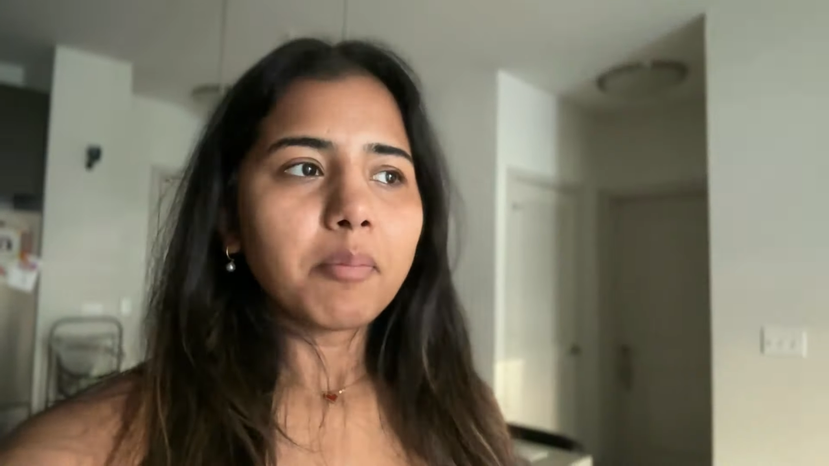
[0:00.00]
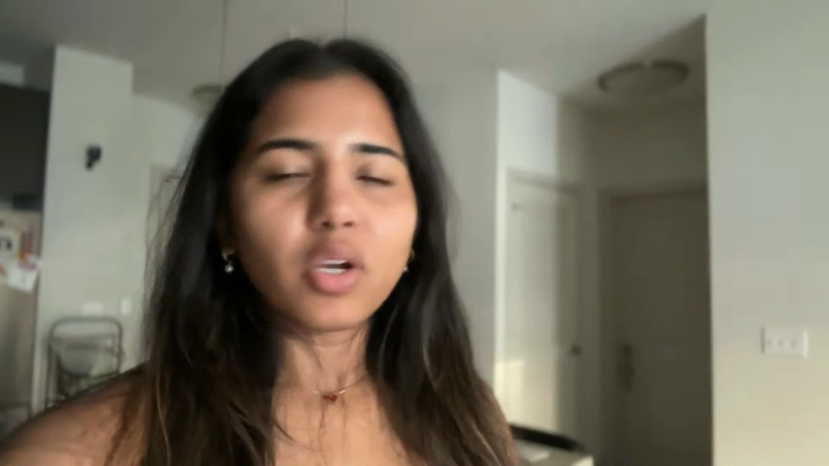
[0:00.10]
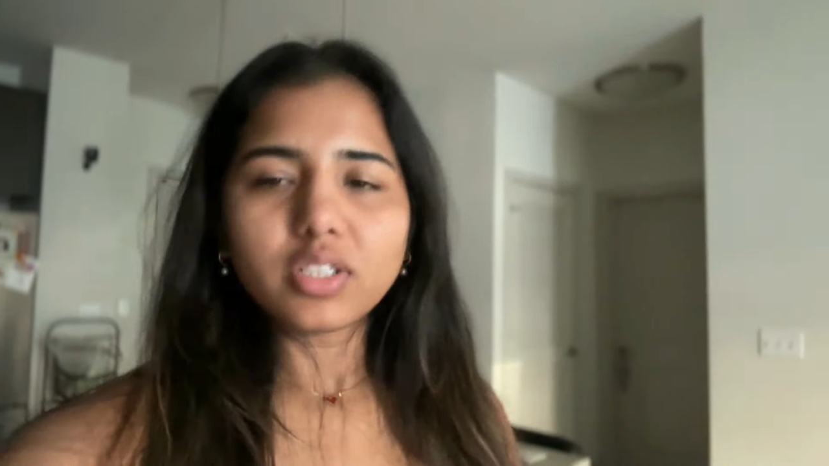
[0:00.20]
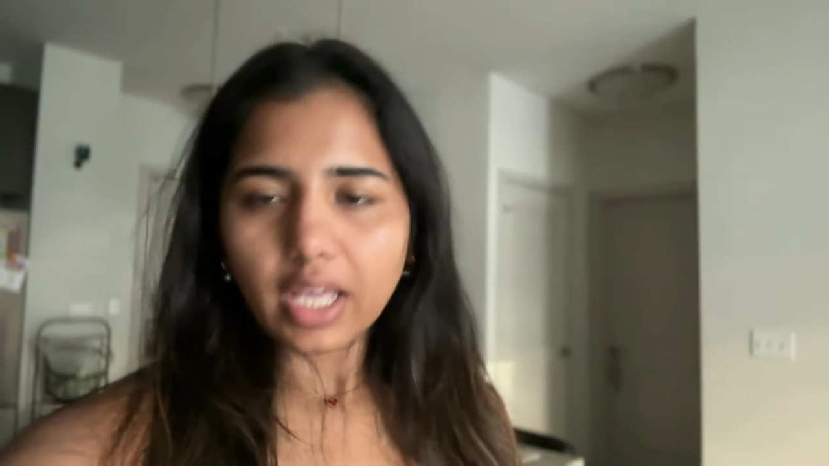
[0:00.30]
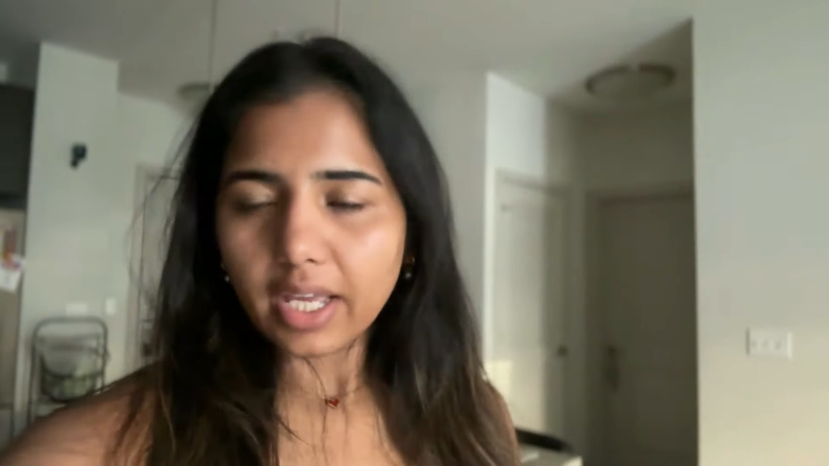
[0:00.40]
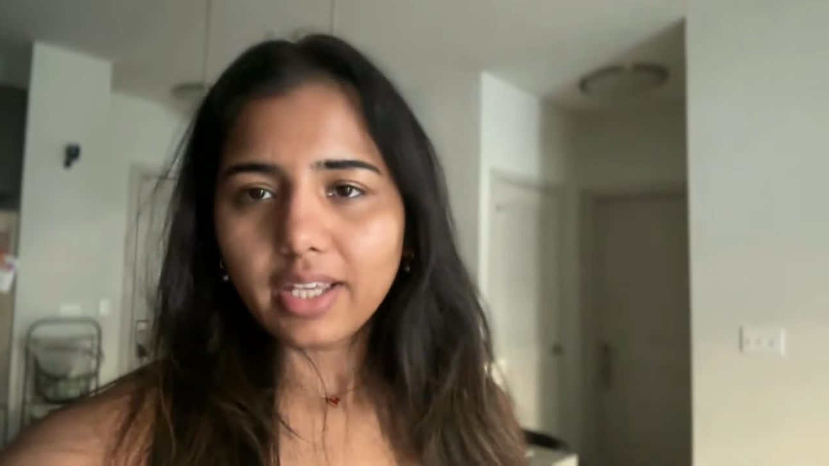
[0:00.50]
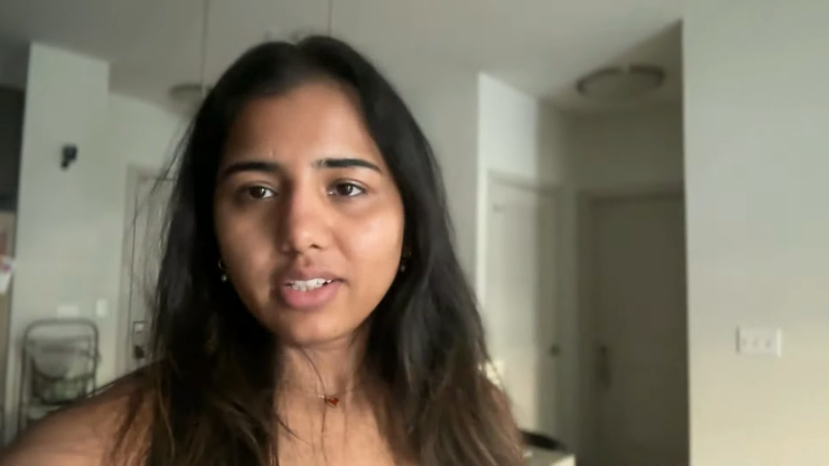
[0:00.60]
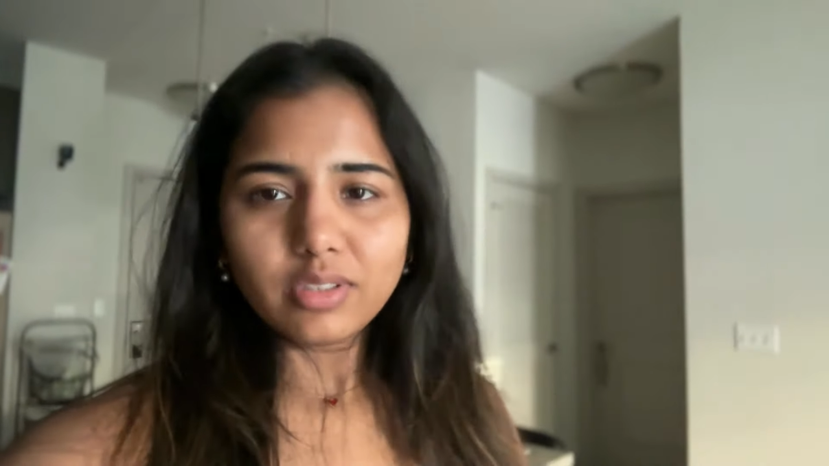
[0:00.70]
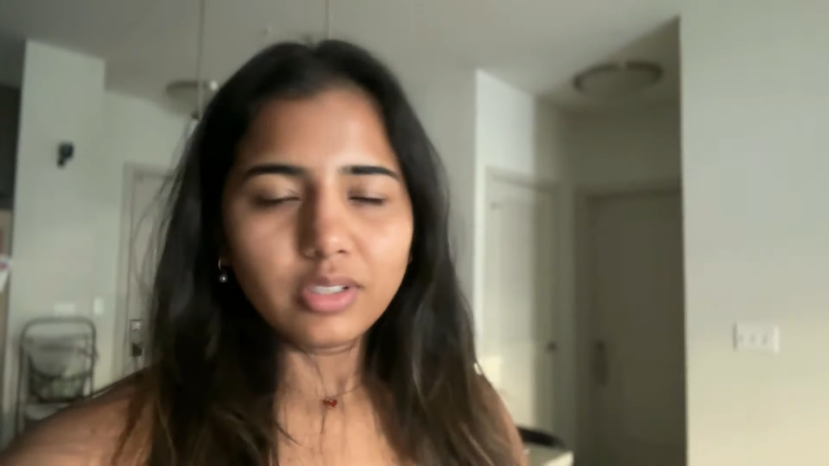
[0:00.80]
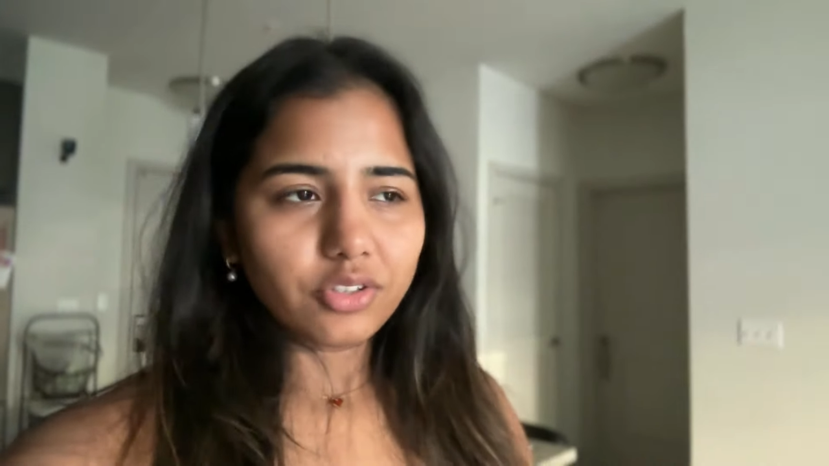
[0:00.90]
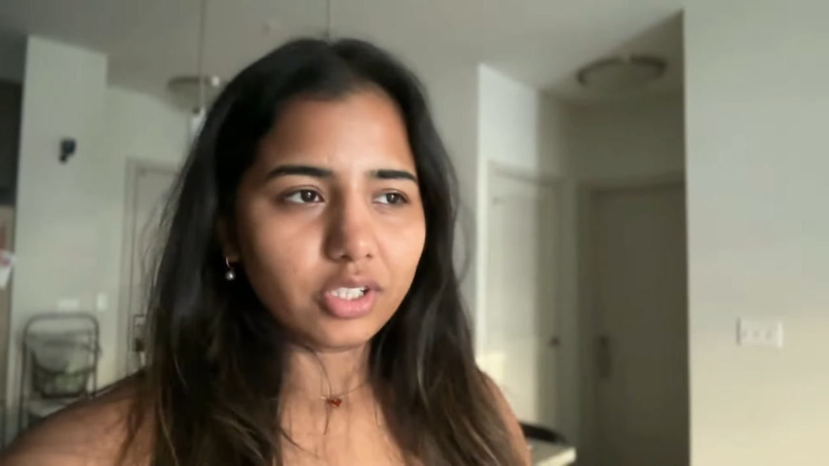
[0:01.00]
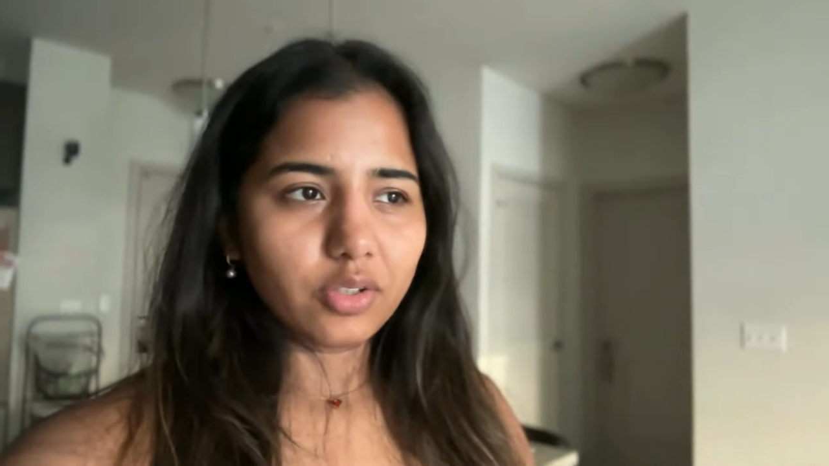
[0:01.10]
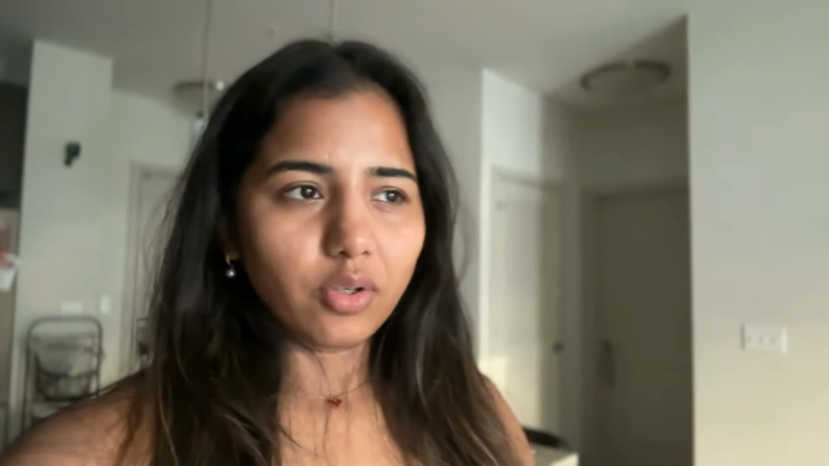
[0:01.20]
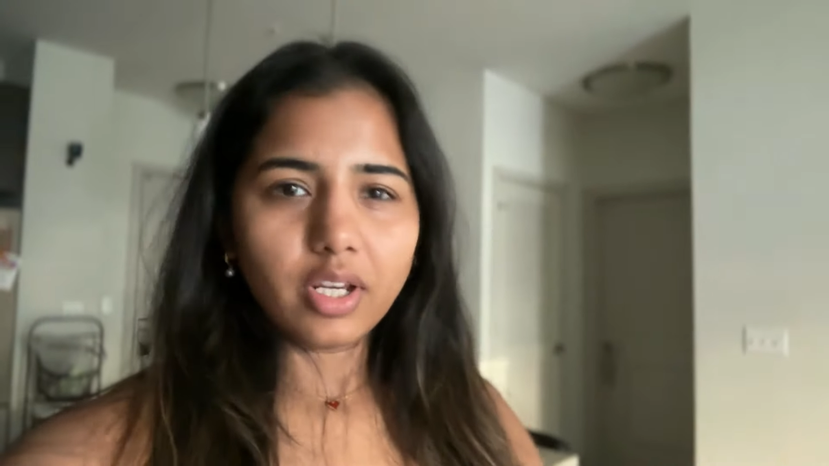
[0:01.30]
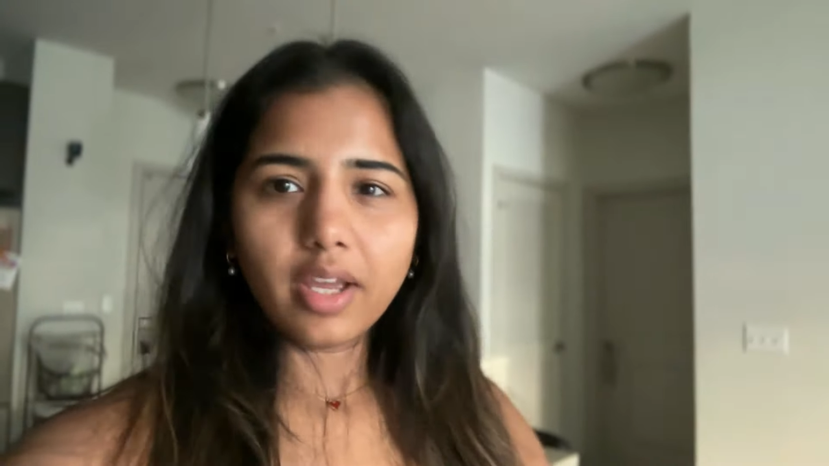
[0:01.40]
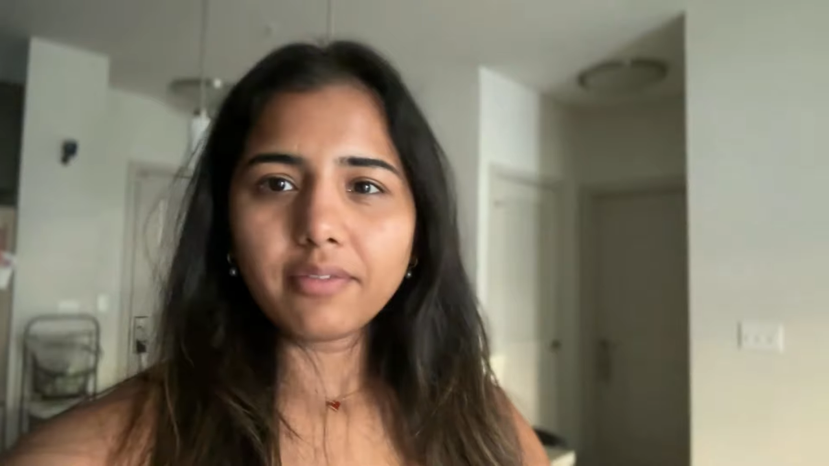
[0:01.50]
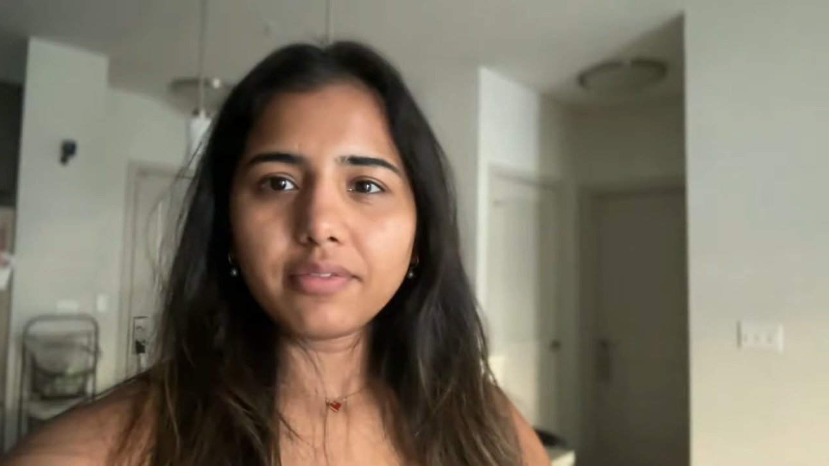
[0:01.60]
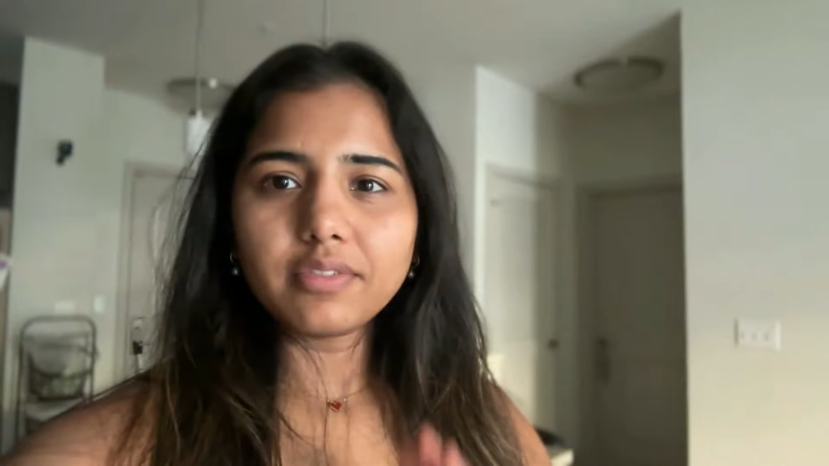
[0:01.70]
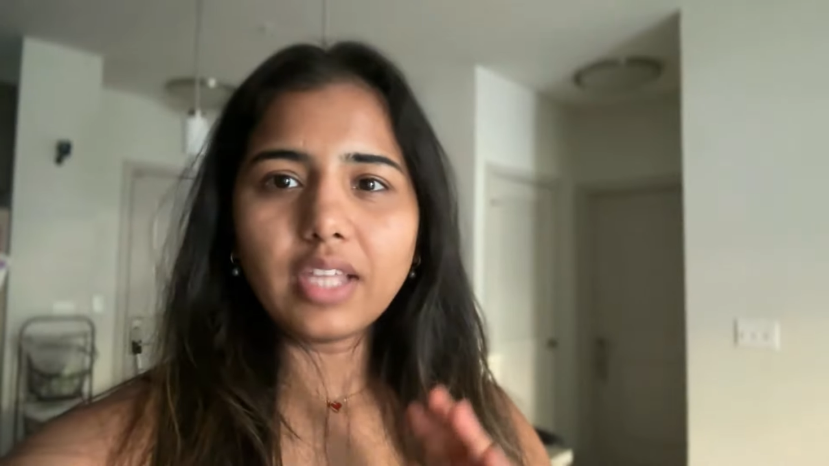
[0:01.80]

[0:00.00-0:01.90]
because I literally don't have